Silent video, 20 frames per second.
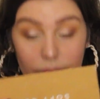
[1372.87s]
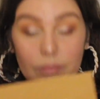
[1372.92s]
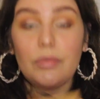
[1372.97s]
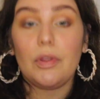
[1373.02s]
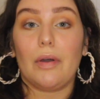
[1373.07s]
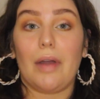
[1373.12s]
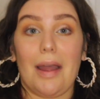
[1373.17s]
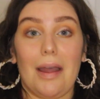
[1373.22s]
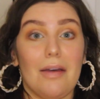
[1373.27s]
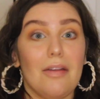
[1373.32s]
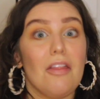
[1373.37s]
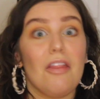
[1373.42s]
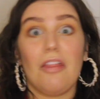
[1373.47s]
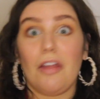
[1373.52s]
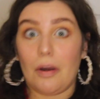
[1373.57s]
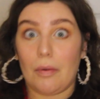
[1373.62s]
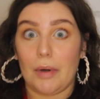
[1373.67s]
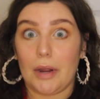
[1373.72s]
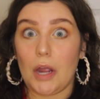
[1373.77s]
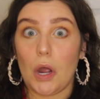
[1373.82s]
Okay,
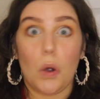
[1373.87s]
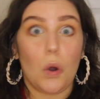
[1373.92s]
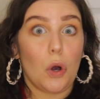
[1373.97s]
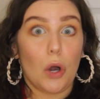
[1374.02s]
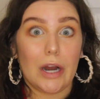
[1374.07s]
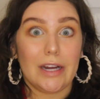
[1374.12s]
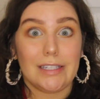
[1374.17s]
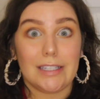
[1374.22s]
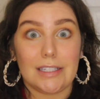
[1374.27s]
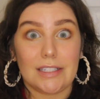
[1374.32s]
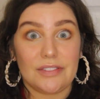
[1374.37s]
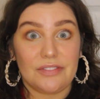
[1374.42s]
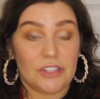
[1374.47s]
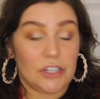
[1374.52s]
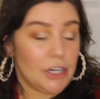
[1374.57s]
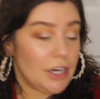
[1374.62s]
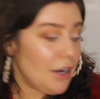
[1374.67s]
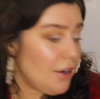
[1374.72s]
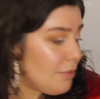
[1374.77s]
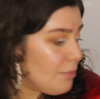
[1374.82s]
there we go. Crisis
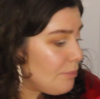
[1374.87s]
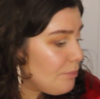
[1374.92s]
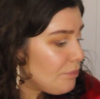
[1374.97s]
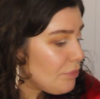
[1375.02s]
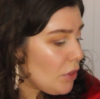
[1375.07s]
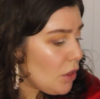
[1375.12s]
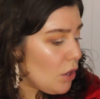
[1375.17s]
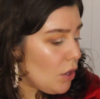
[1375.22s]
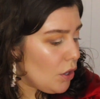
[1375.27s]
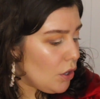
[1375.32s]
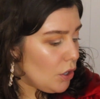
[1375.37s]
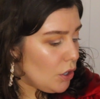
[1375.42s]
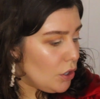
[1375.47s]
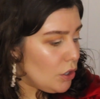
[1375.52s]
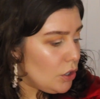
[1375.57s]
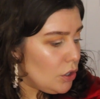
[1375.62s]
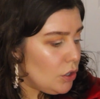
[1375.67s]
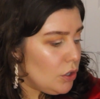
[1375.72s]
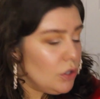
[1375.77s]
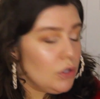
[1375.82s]
averted.
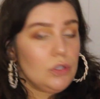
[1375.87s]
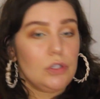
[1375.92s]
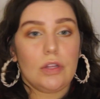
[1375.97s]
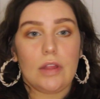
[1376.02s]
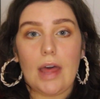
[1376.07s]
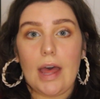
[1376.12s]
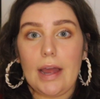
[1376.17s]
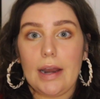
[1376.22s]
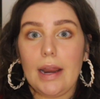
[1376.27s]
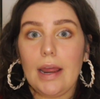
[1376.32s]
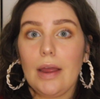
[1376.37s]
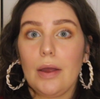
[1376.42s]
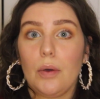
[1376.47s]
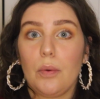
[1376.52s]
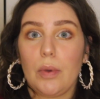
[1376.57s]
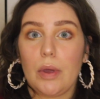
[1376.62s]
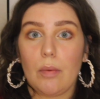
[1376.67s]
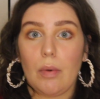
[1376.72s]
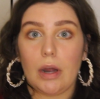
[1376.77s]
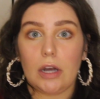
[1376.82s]
So then
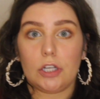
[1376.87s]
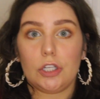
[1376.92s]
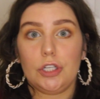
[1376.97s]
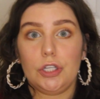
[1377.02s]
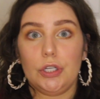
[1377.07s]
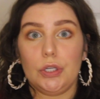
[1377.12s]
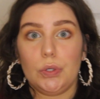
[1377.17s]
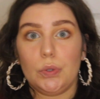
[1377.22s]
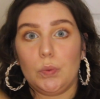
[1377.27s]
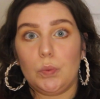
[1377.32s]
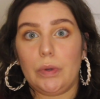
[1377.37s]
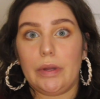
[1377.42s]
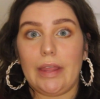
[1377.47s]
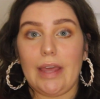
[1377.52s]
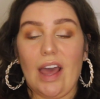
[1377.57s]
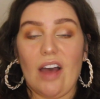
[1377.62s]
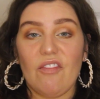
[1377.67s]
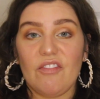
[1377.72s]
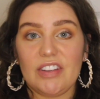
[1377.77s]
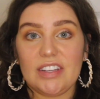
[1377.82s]
we want to
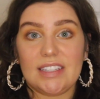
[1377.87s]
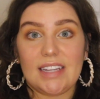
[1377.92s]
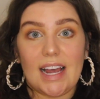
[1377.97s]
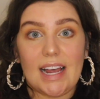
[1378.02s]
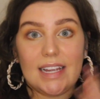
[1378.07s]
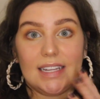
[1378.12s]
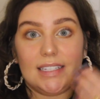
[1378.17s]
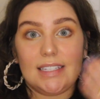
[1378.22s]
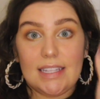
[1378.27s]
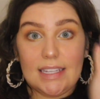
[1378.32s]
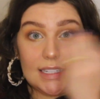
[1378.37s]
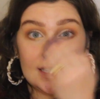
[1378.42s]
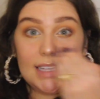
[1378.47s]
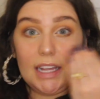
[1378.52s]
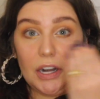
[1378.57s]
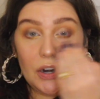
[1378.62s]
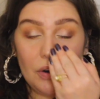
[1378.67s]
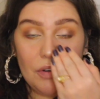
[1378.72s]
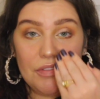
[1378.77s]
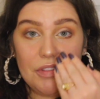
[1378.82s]
really emphasize the
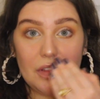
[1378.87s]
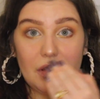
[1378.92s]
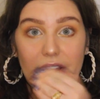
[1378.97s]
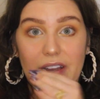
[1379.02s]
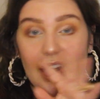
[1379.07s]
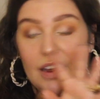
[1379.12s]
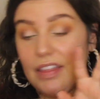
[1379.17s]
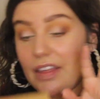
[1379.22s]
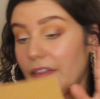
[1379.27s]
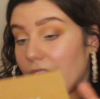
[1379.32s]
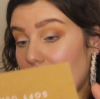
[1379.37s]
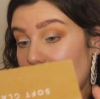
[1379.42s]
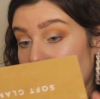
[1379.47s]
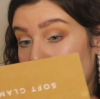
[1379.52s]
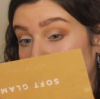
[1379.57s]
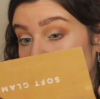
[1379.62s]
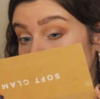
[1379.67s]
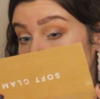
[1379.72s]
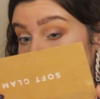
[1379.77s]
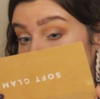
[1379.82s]
center of the lid. I think that
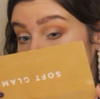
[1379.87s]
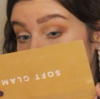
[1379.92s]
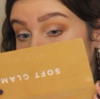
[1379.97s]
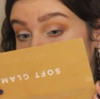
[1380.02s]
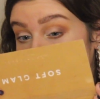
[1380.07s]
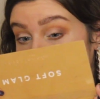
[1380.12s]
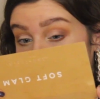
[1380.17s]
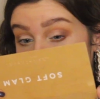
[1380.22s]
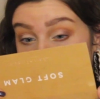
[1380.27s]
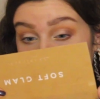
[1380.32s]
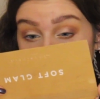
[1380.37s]
that'll just look really